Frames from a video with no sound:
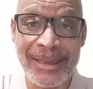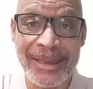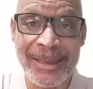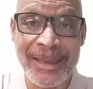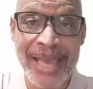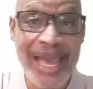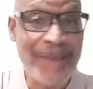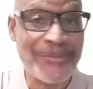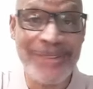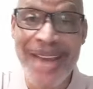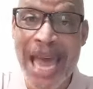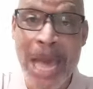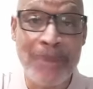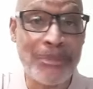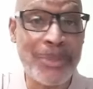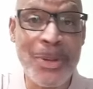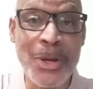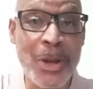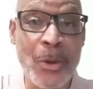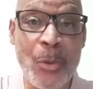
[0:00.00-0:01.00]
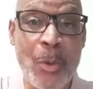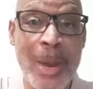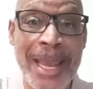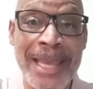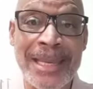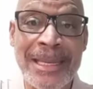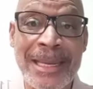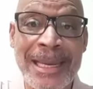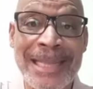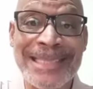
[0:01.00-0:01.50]
have not put
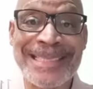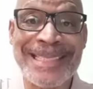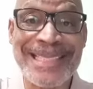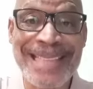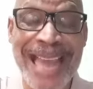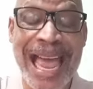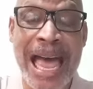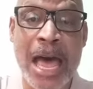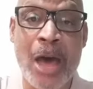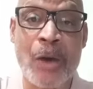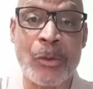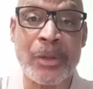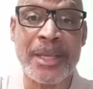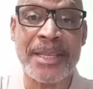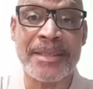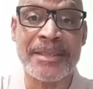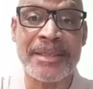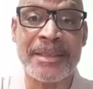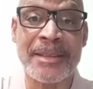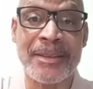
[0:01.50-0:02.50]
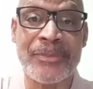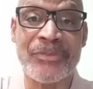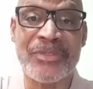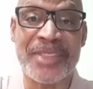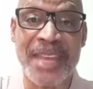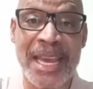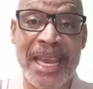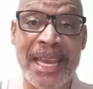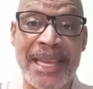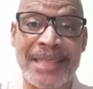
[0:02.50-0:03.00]
away childish
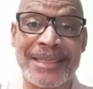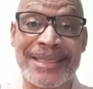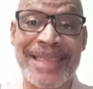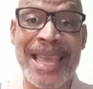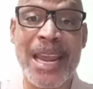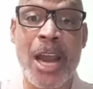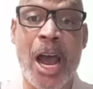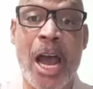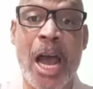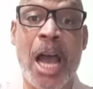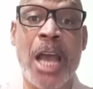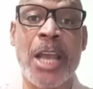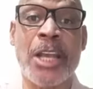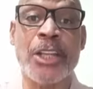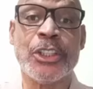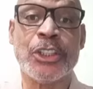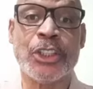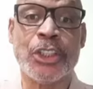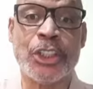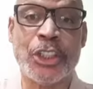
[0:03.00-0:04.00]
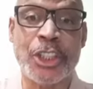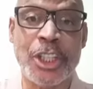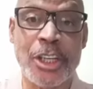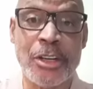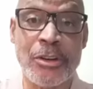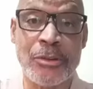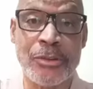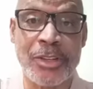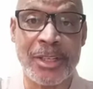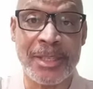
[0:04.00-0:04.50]
things. They are
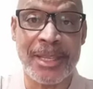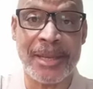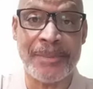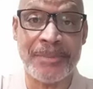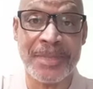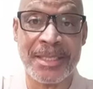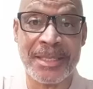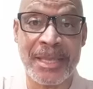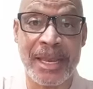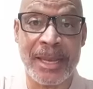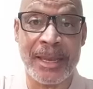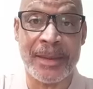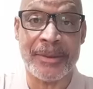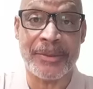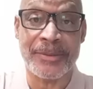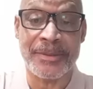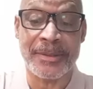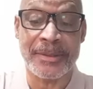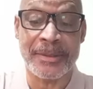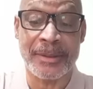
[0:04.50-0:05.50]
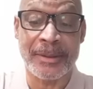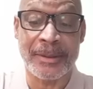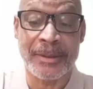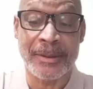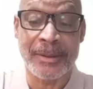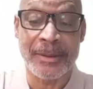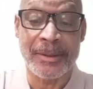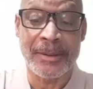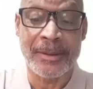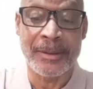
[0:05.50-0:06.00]
children themselves.
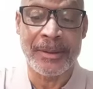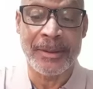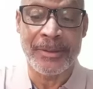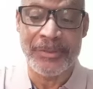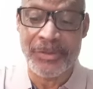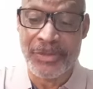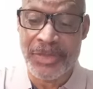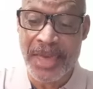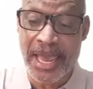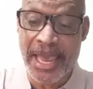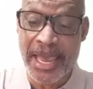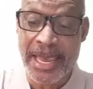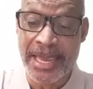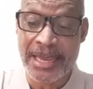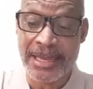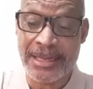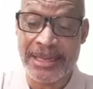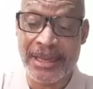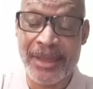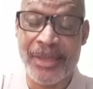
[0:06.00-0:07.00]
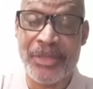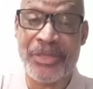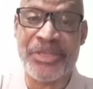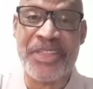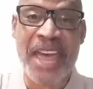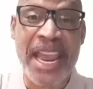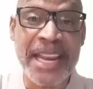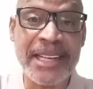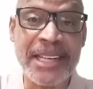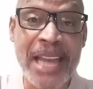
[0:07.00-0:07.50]
They
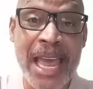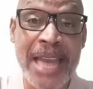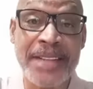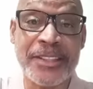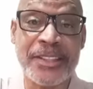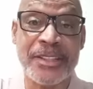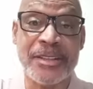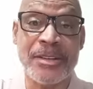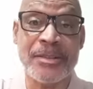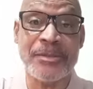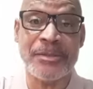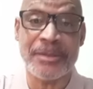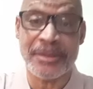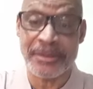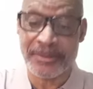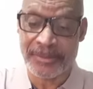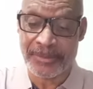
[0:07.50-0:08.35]
think like children,